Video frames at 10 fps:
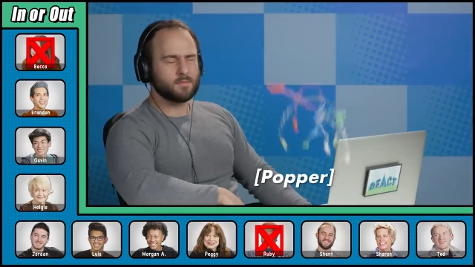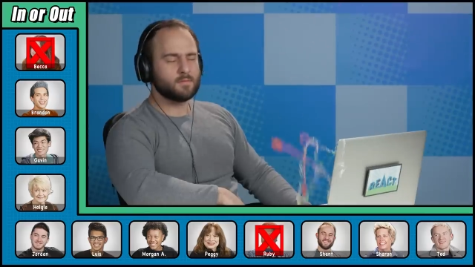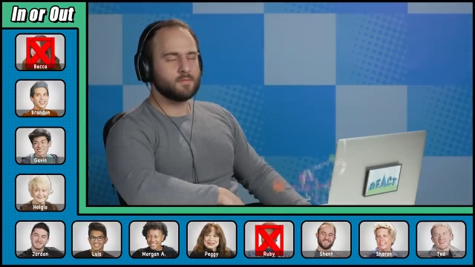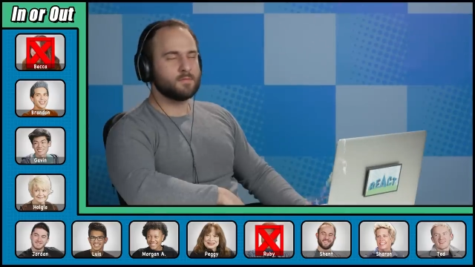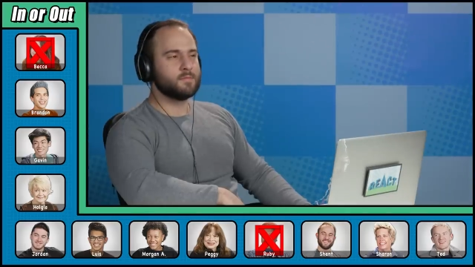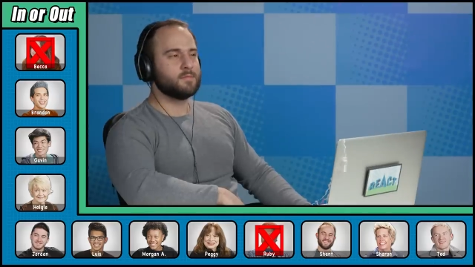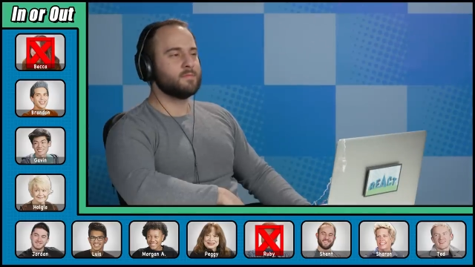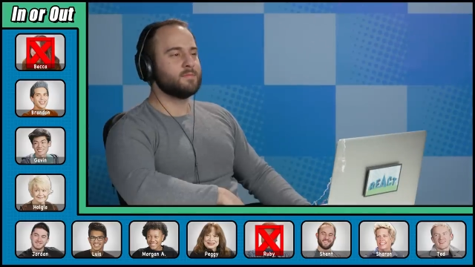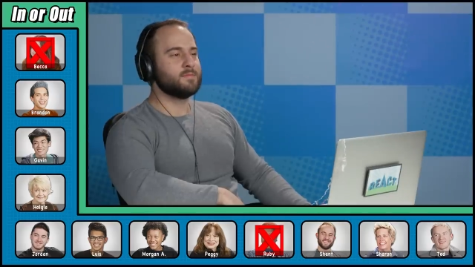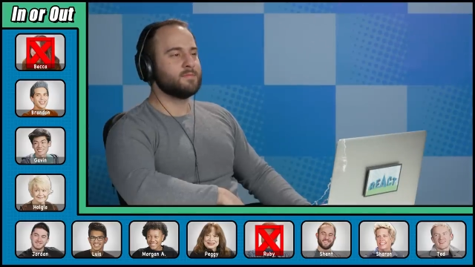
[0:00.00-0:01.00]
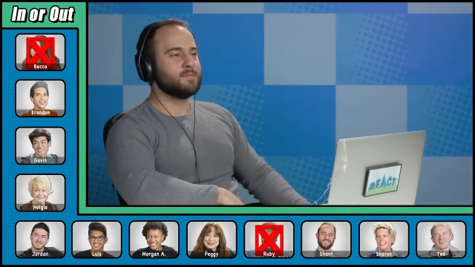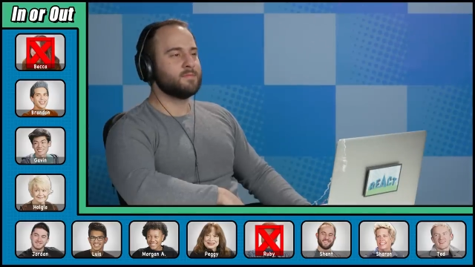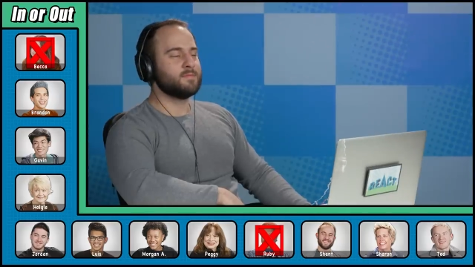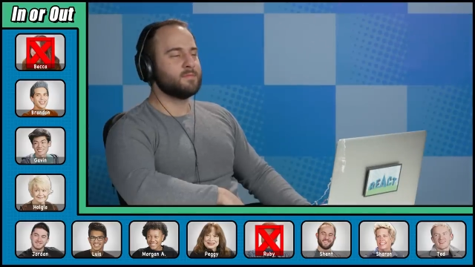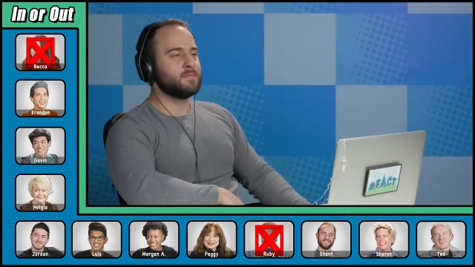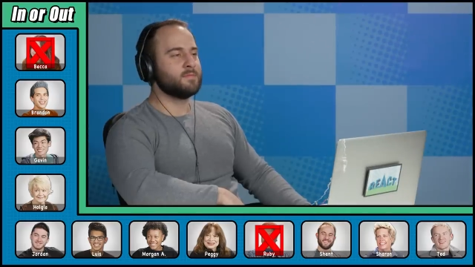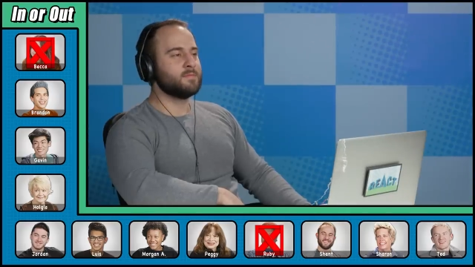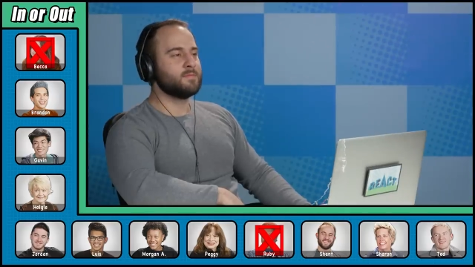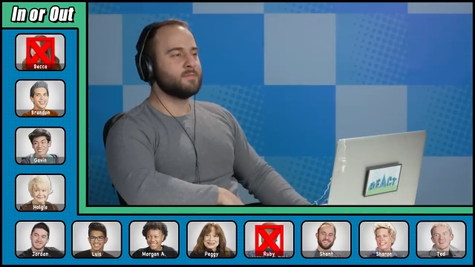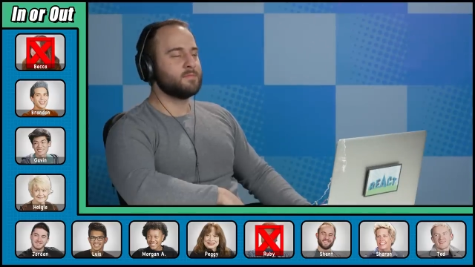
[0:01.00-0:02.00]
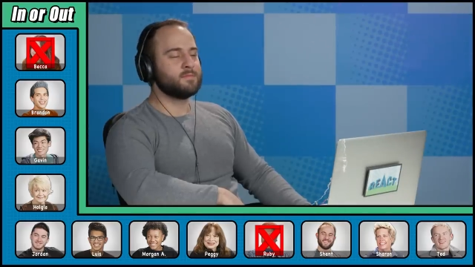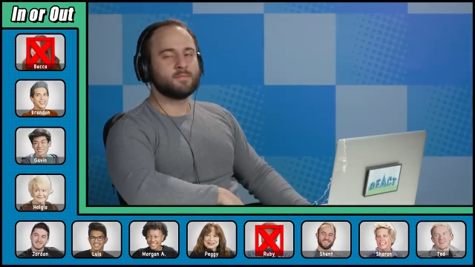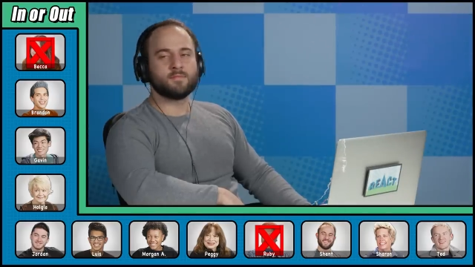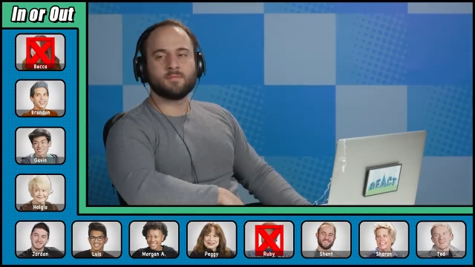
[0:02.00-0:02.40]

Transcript: Nothing is said.